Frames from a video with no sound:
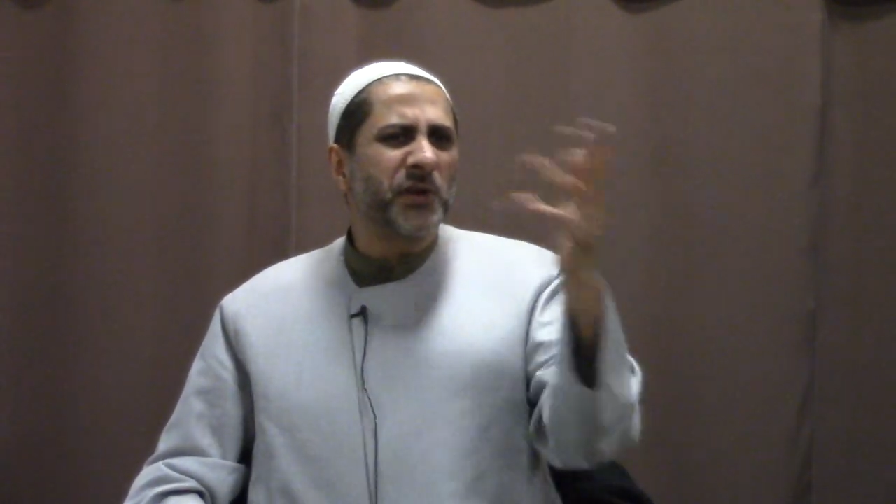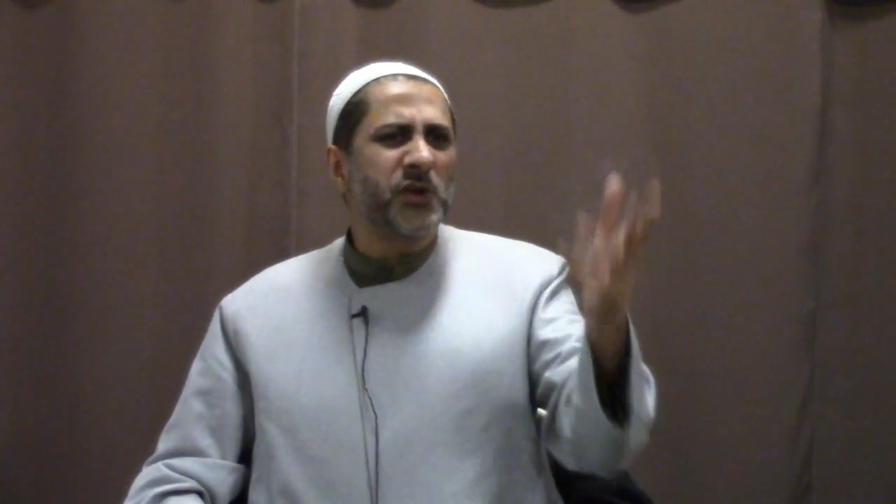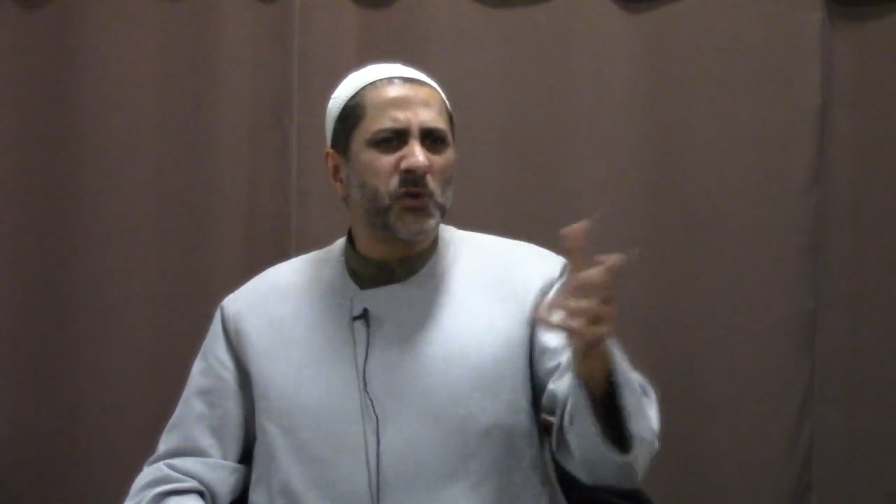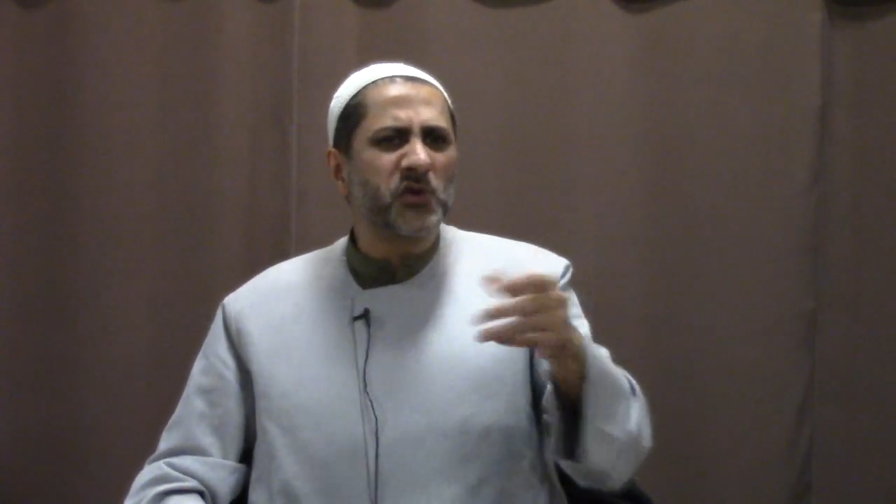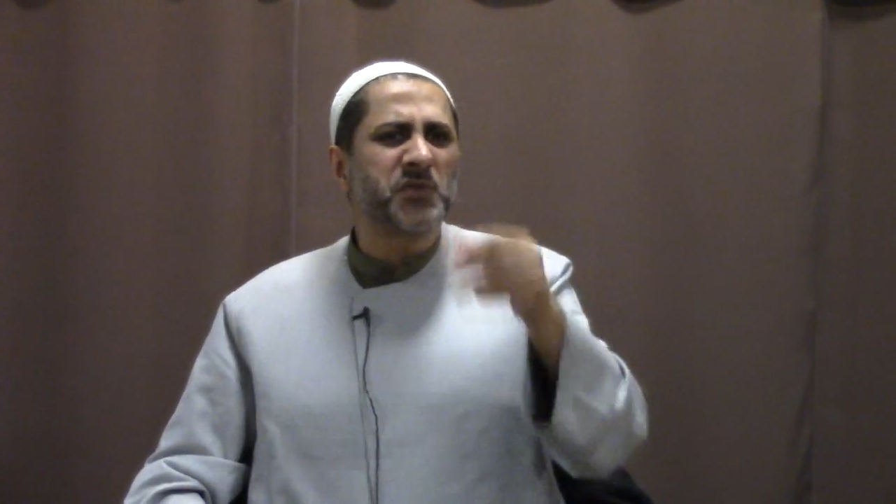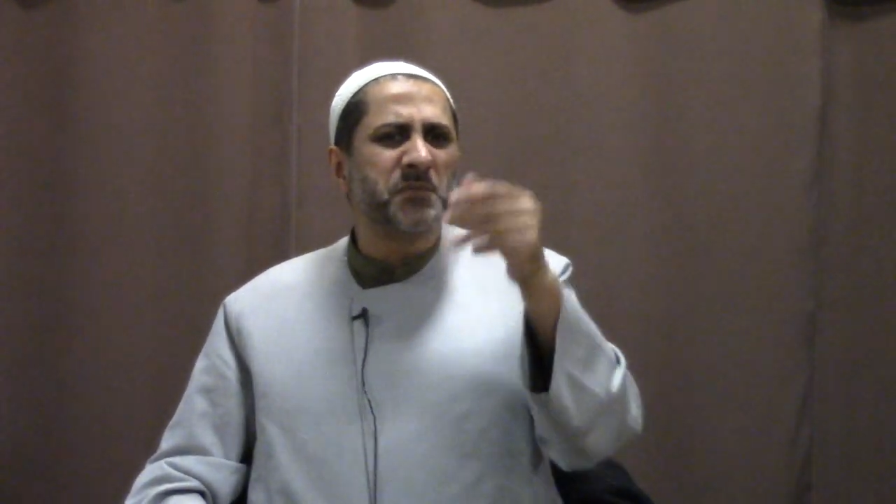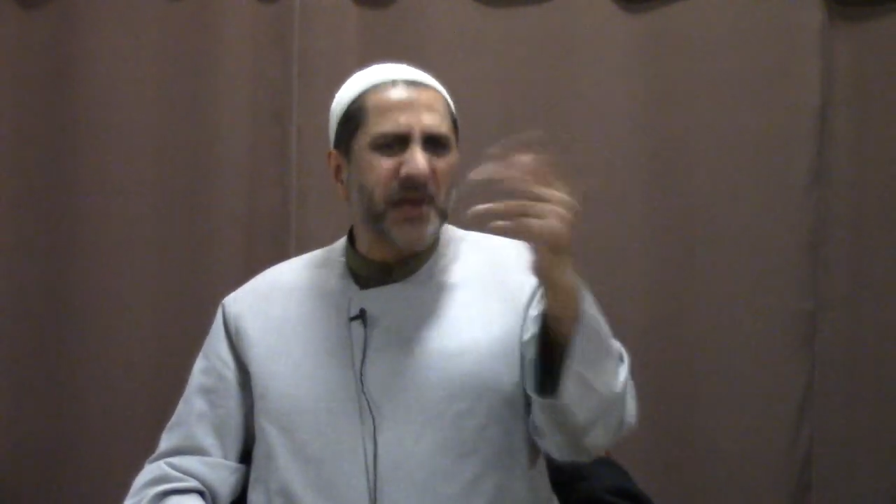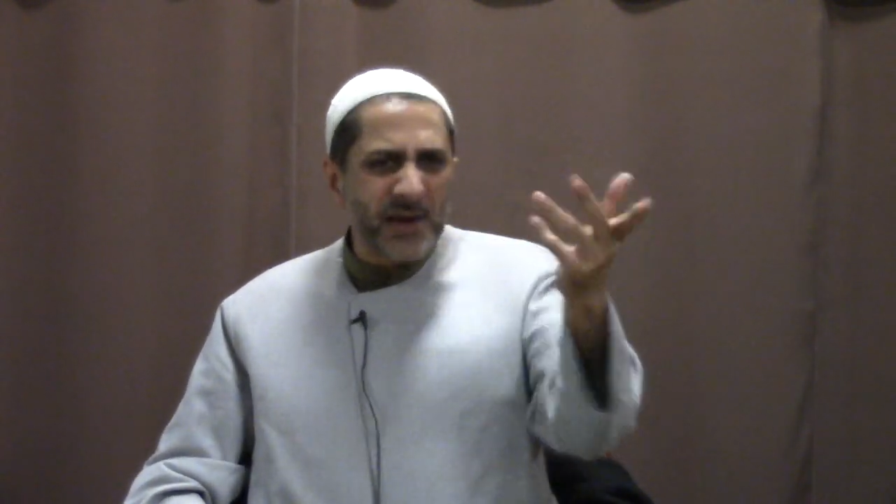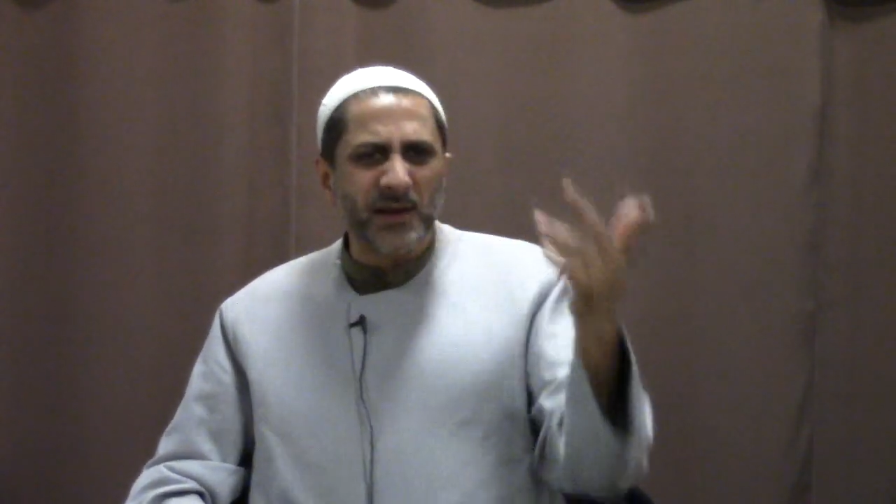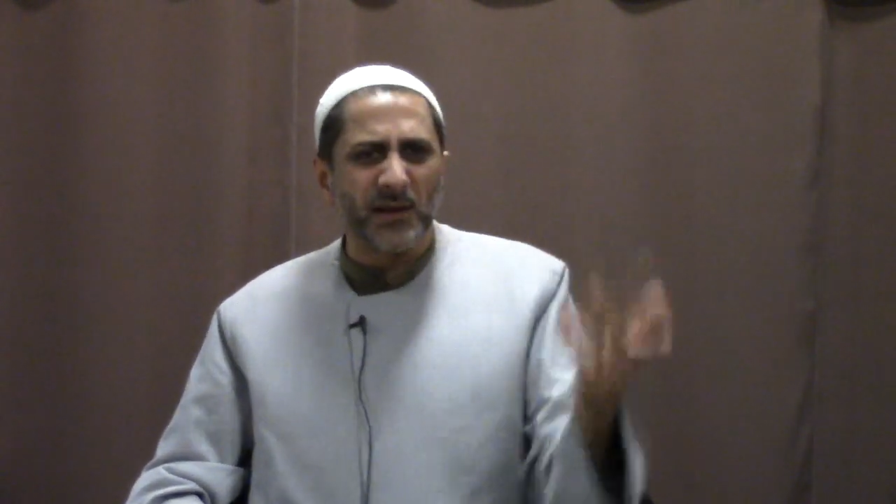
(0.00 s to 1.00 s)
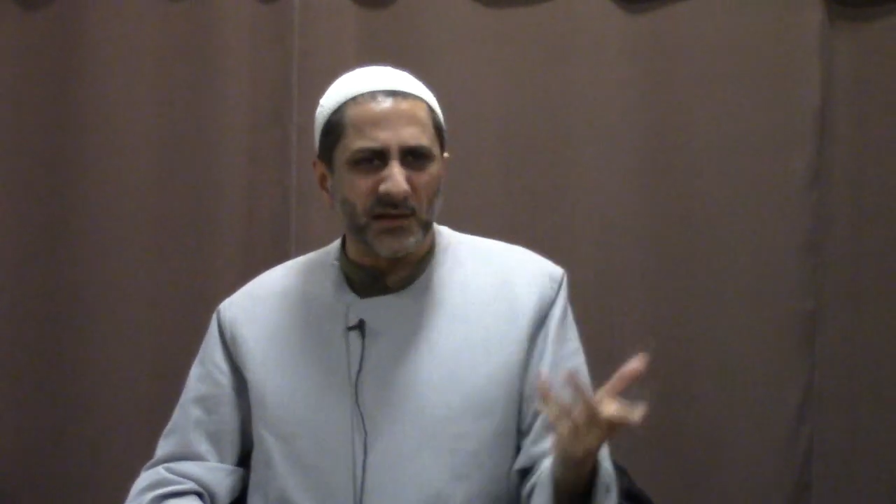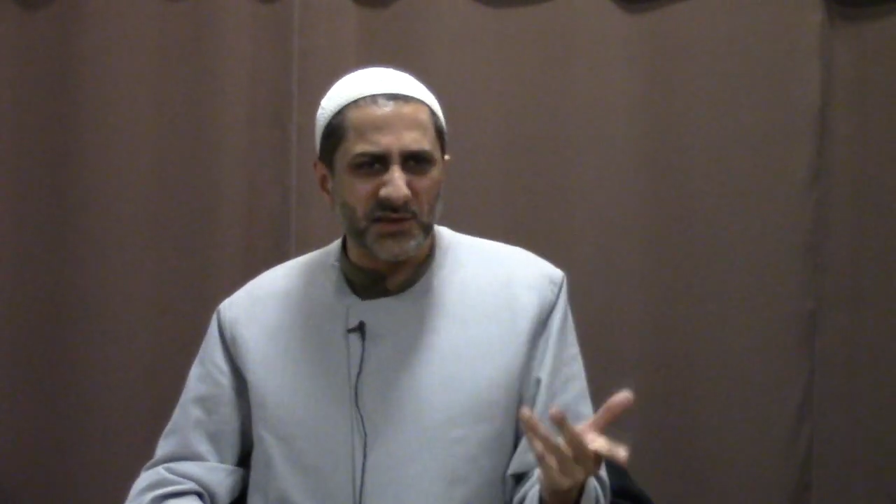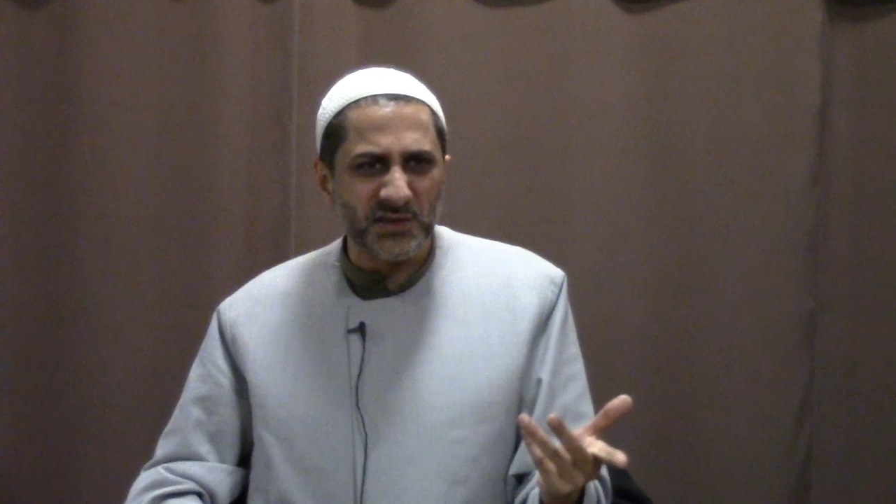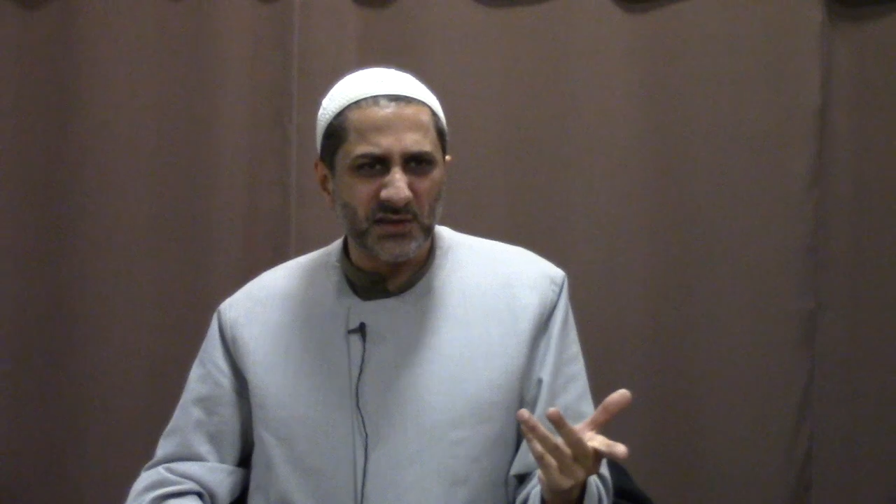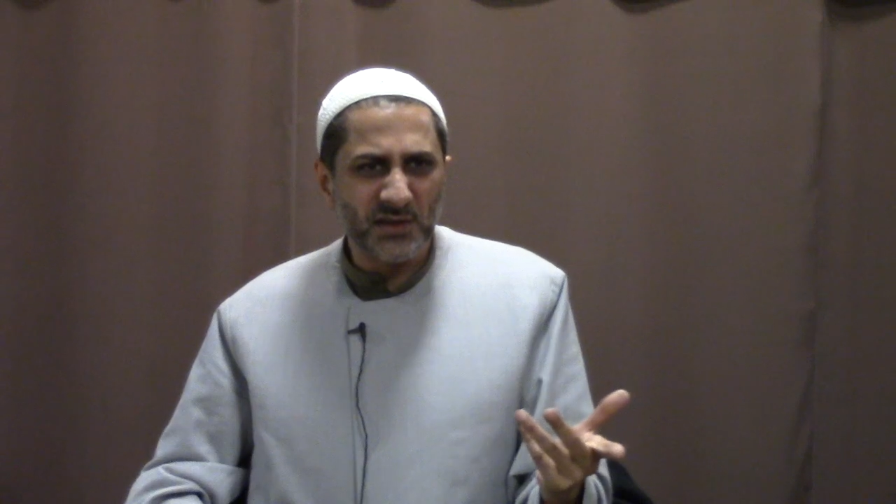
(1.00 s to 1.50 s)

use miracles